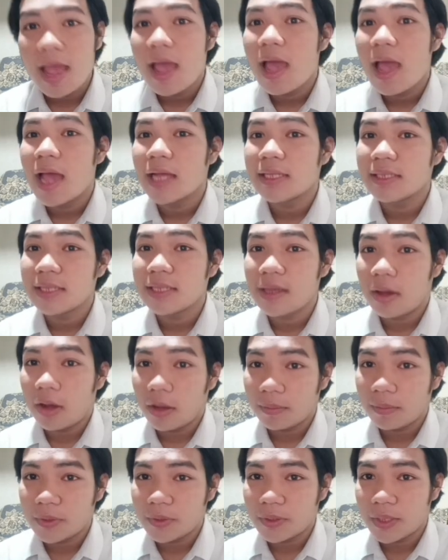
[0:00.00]
and the
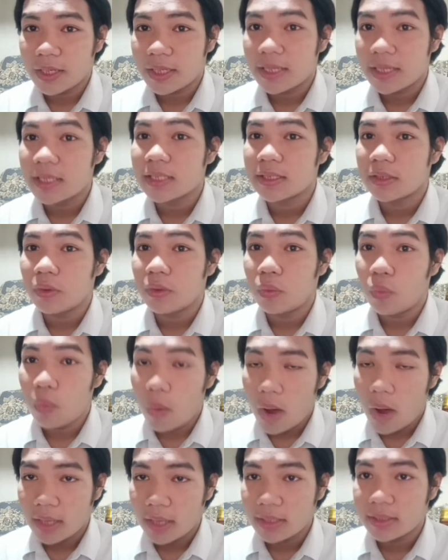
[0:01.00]
object is the
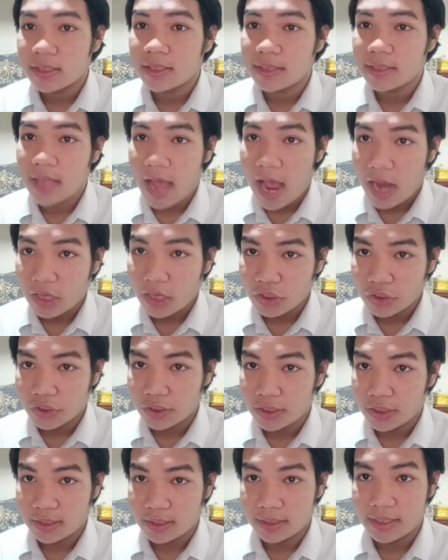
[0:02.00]
one that
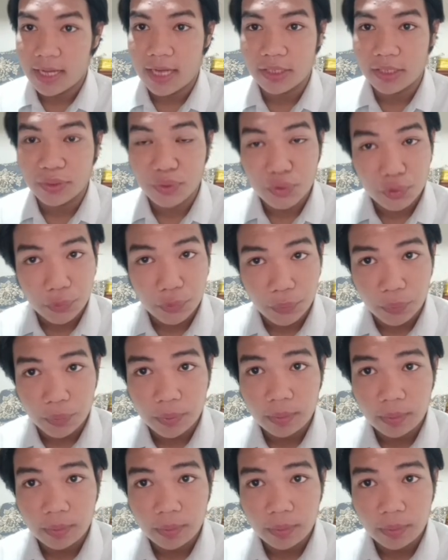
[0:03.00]
action is done to.